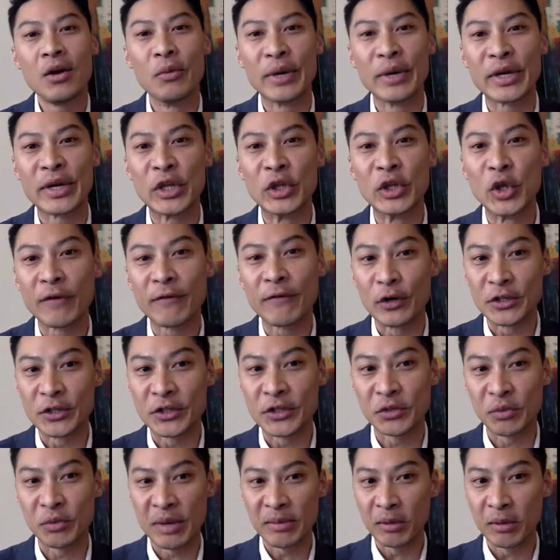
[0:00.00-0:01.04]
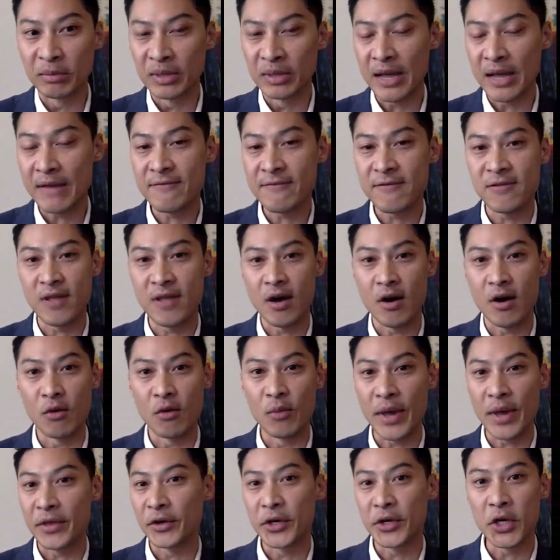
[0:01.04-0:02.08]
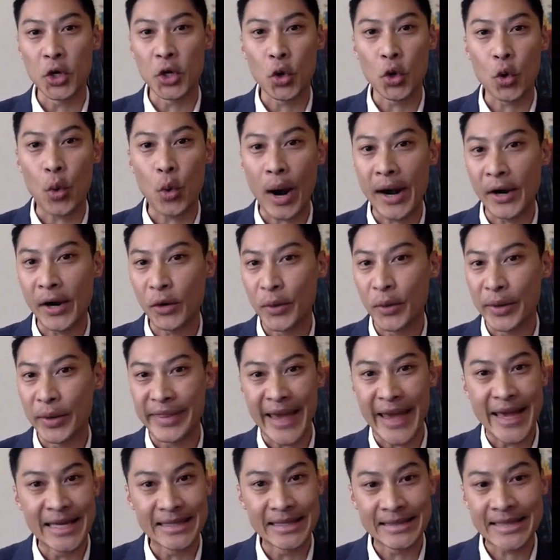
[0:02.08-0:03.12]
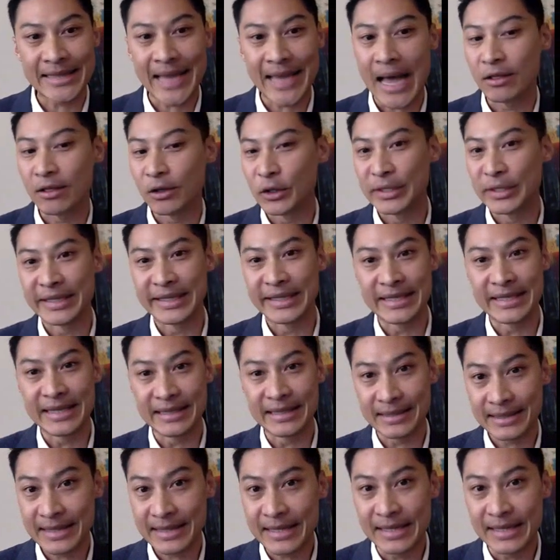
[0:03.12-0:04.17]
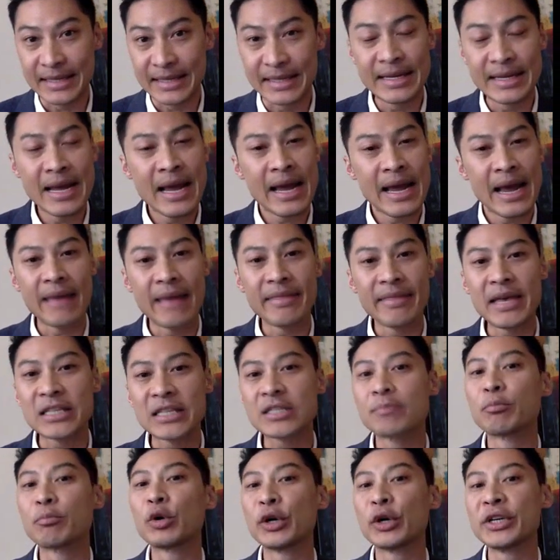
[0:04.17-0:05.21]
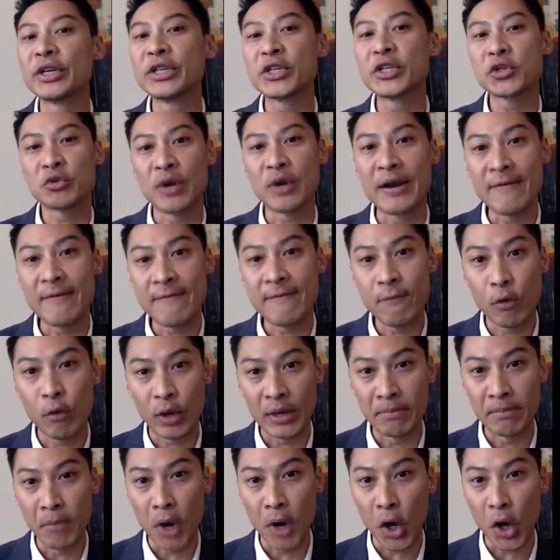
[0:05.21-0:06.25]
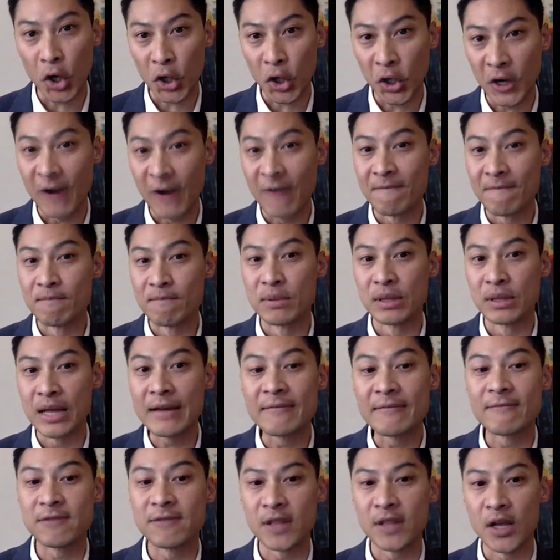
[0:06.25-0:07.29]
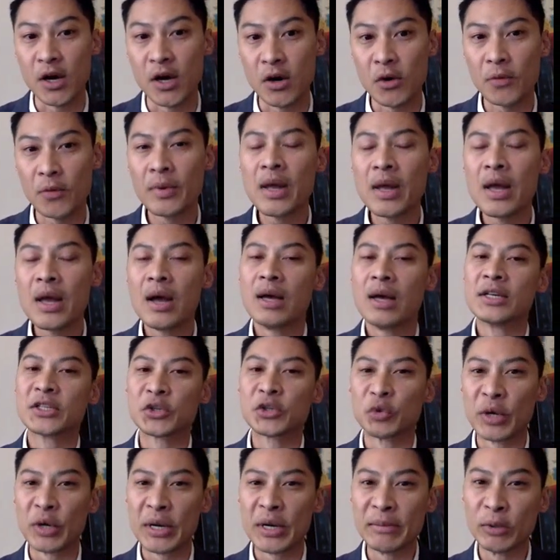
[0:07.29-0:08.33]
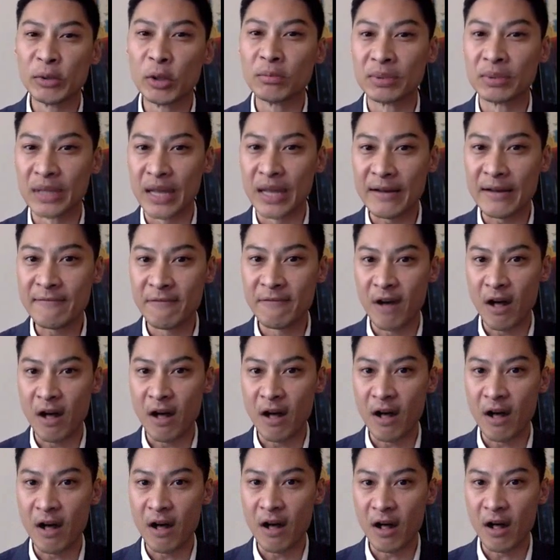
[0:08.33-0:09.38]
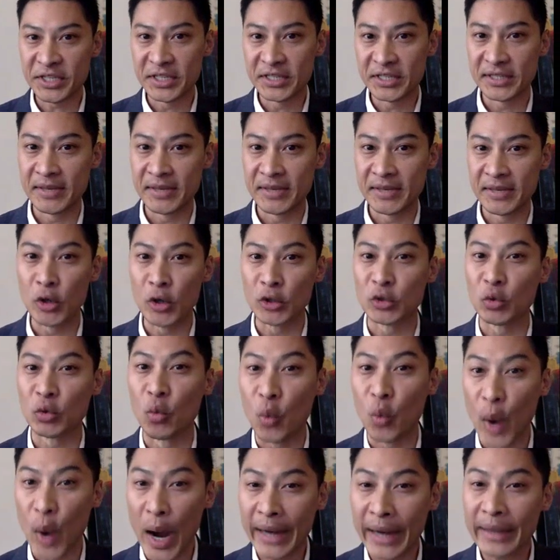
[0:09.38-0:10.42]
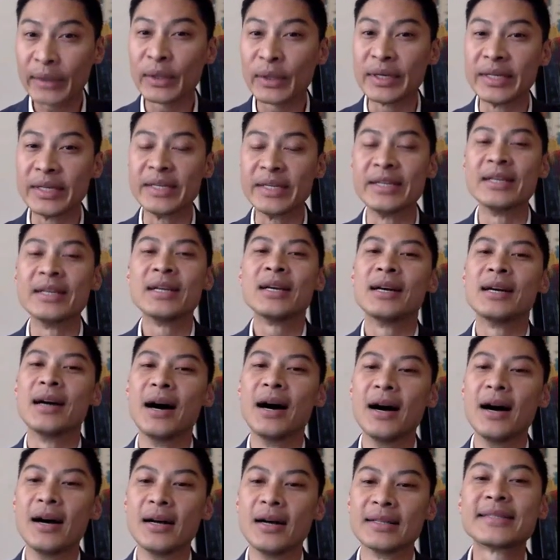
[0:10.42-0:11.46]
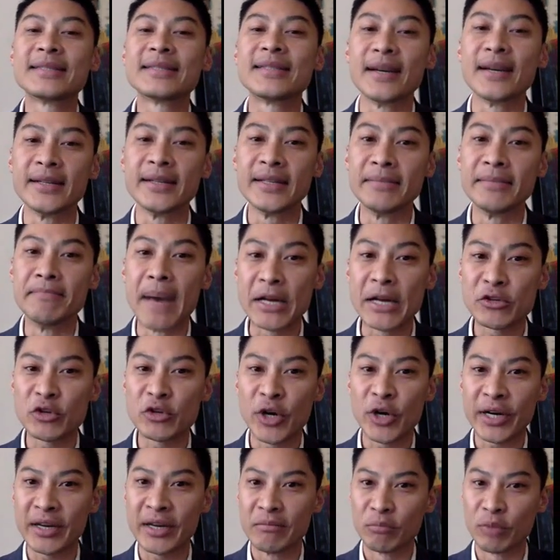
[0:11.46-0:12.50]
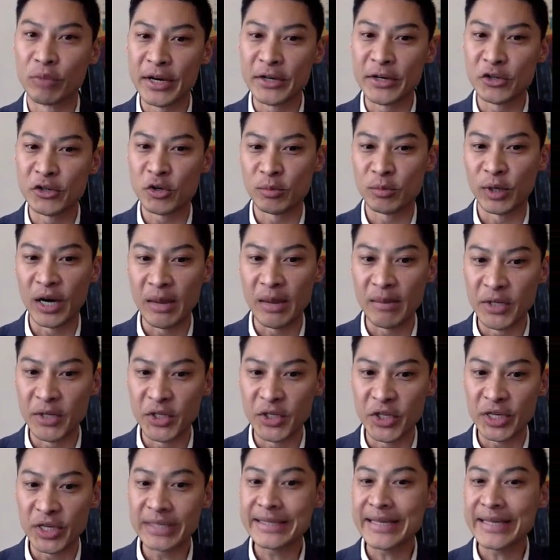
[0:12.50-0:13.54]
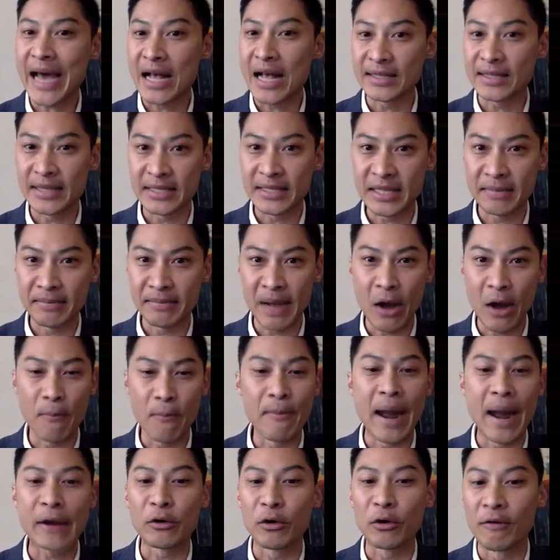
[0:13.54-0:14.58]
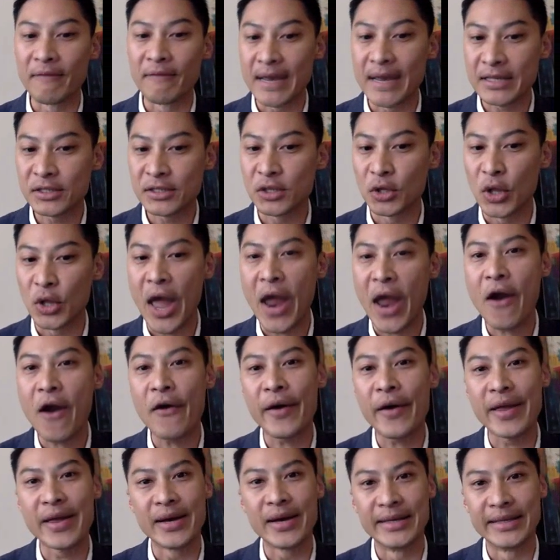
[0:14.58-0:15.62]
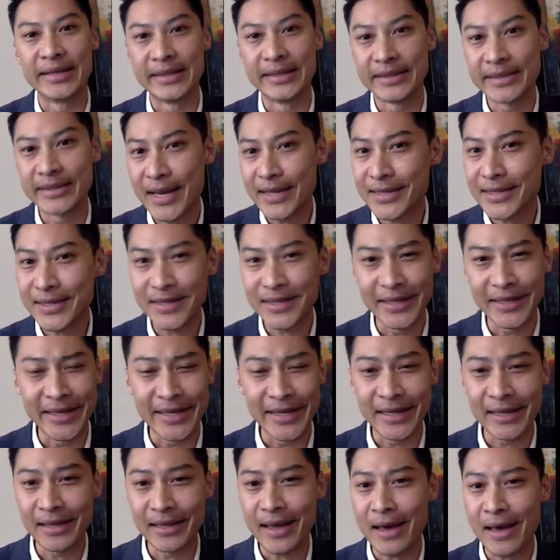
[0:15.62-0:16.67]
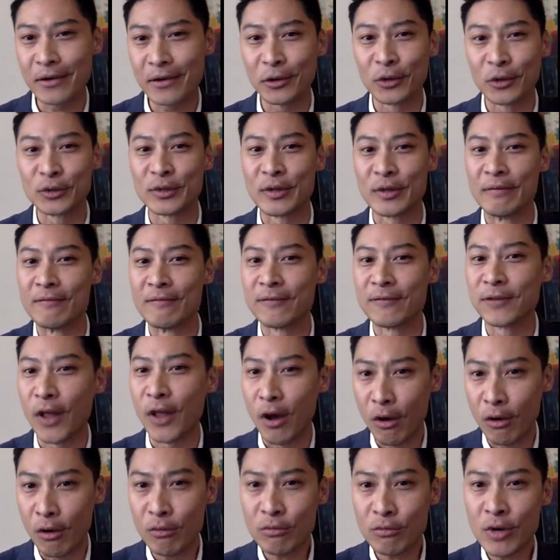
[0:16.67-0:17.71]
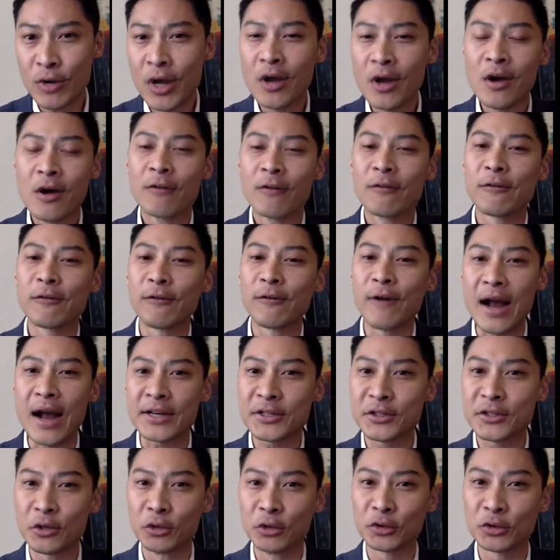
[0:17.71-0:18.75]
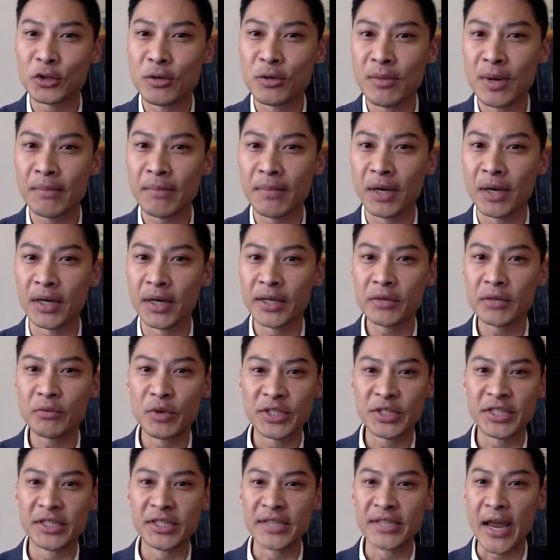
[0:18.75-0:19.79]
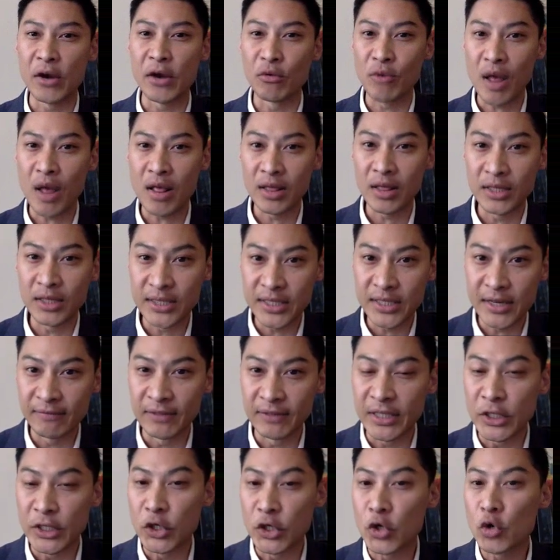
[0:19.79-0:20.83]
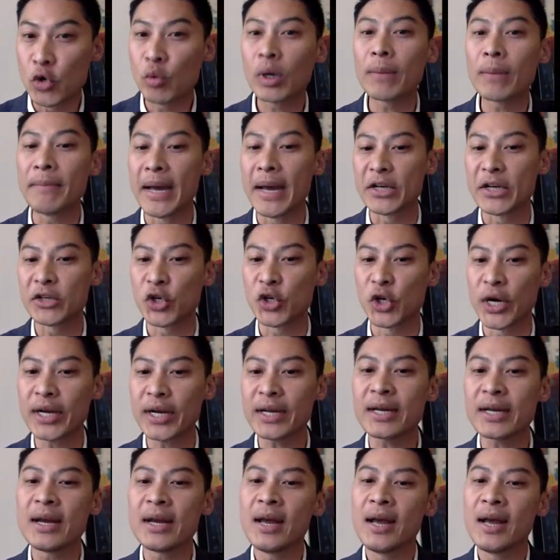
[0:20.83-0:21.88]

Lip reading: we can look for cerebral blood flow, whether you acquire it with ASL or DSC, and that's a pretty straightforward marker of blood flow. Cerebral blood volume, which is the most widely studied metric in brain tumor imaging, tells us about microvessel area and density, collaterals, and flow. Fractional tumor burden, which is a relatively newer metric,